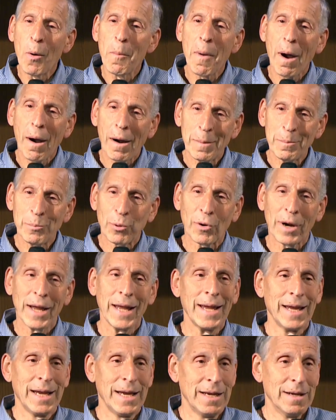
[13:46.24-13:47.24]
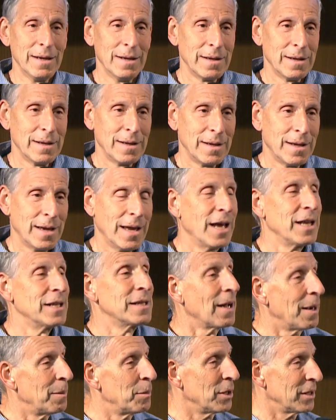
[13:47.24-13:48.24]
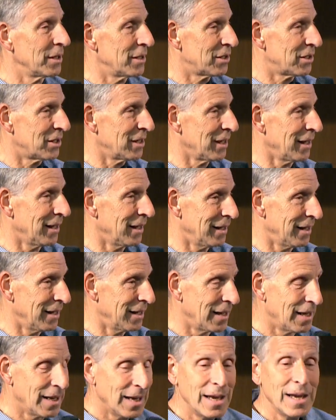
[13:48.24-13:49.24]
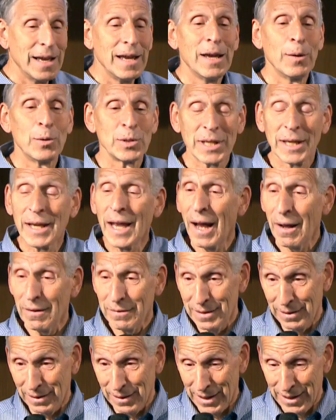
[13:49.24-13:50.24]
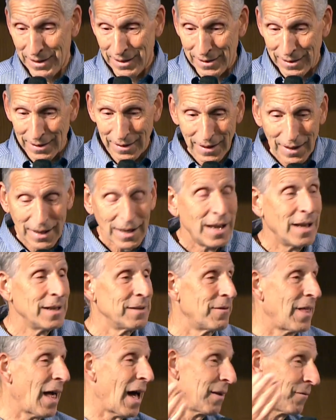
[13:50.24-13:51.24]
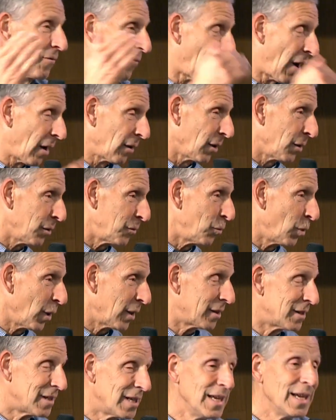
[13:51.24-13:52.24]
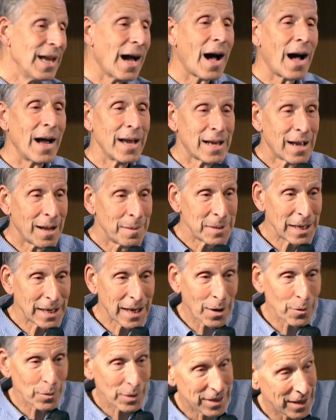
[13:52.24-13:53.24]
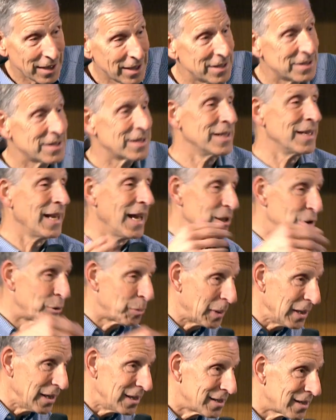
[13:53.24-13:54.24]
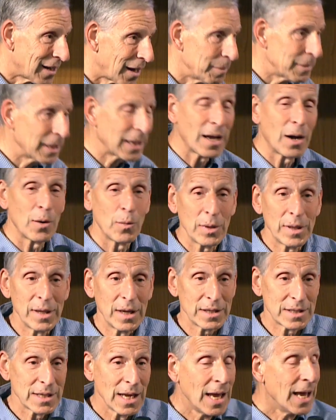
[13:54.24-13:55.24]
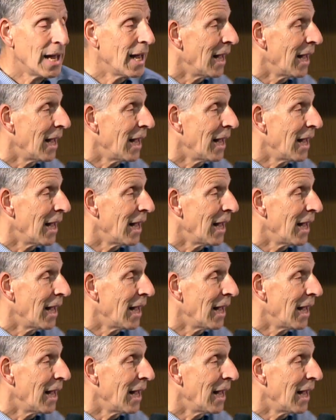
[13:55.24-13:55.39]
Bomar brain had come on the scene. It was a calculator. And that followed with TI coming out with its and HP's coming out with its.